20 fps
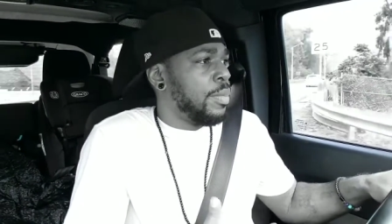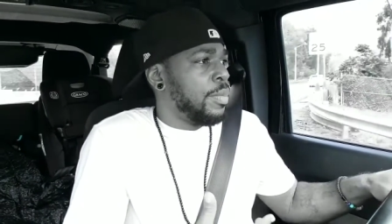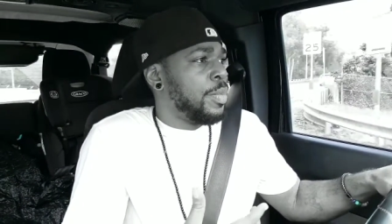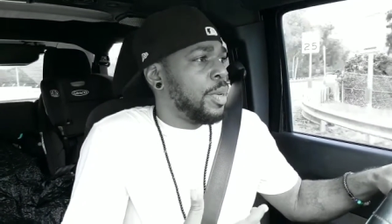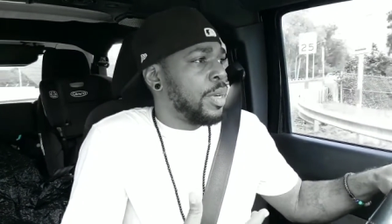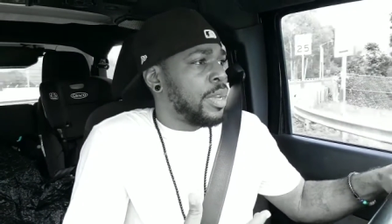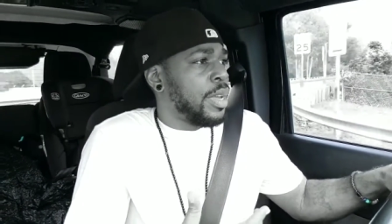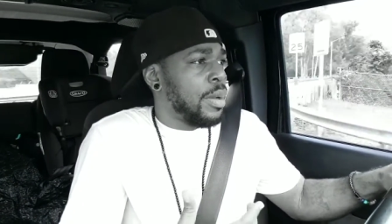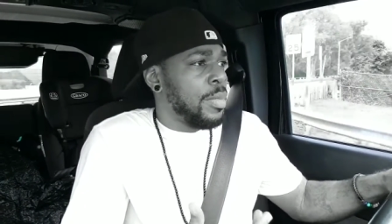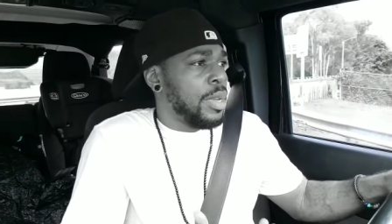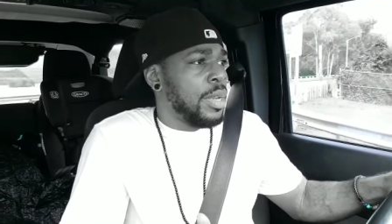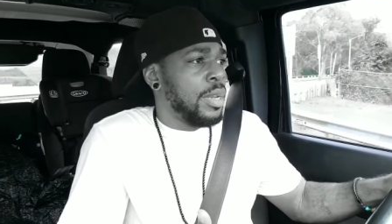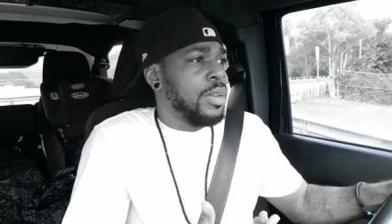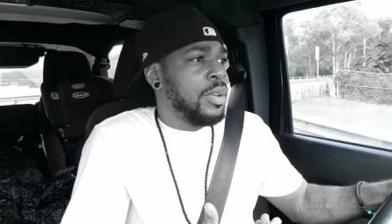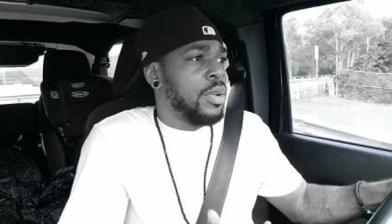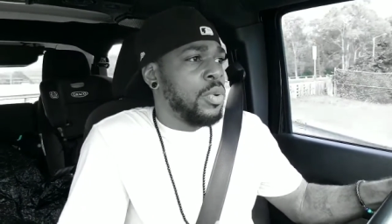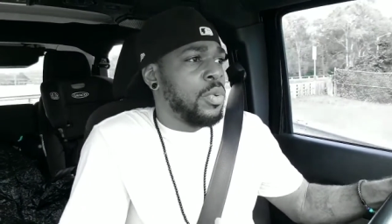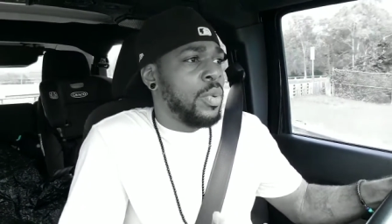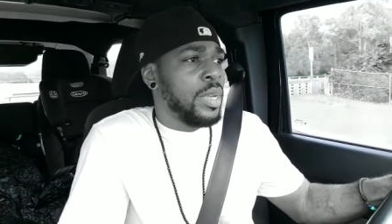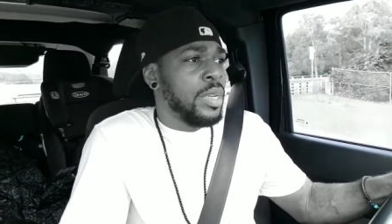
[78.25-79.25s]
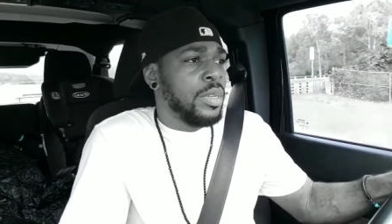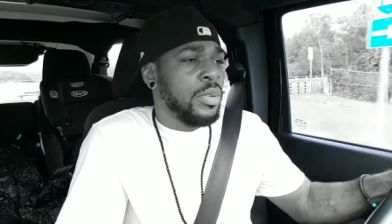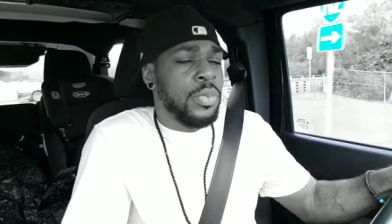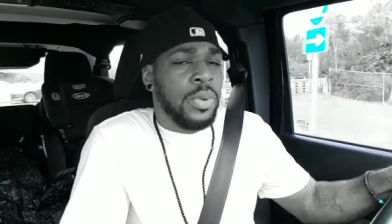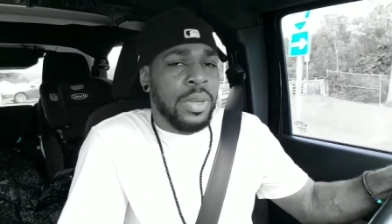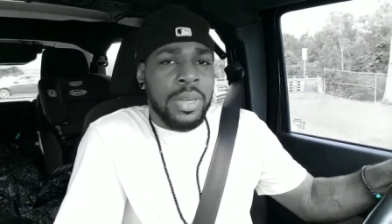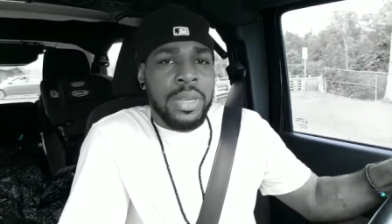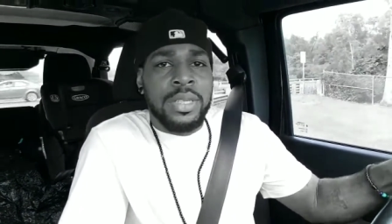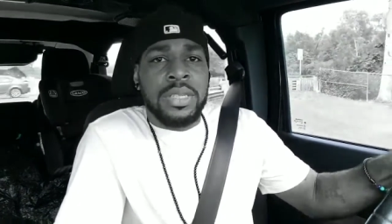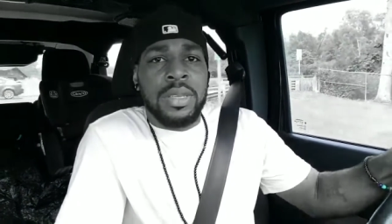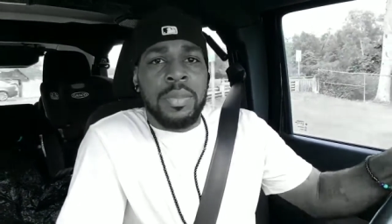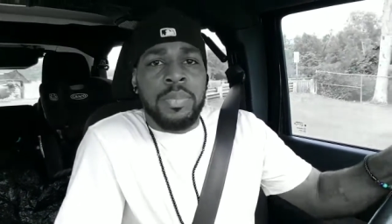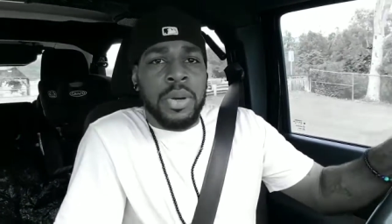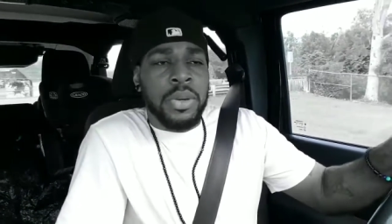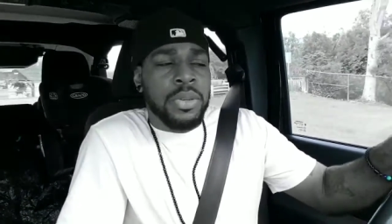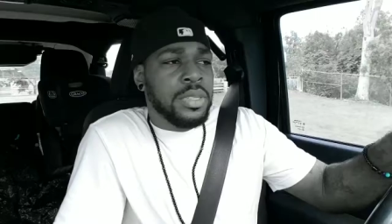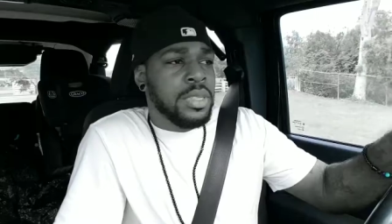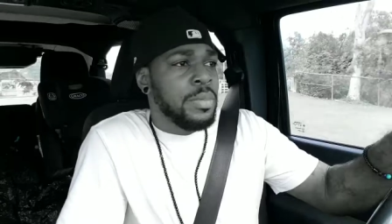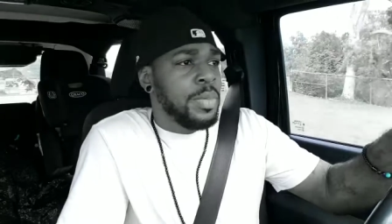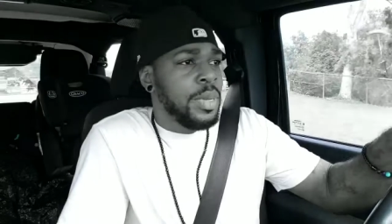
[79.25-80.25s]
becoming who we really
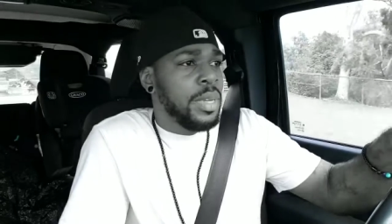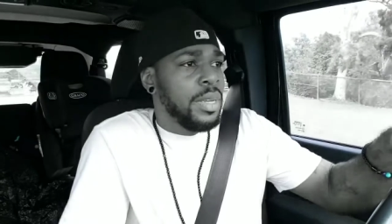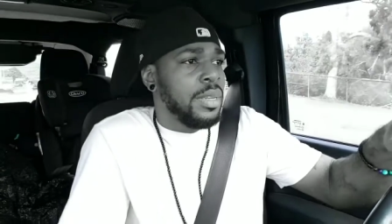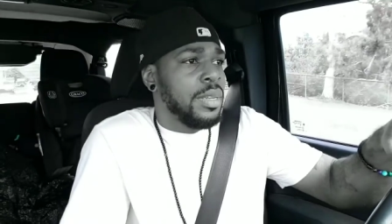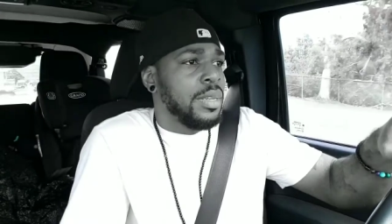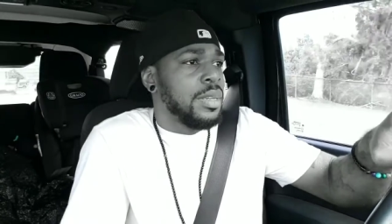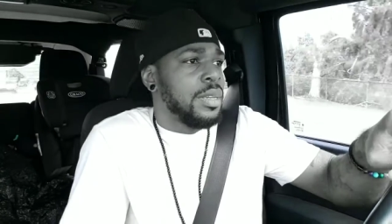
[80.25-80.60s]
supposed to be.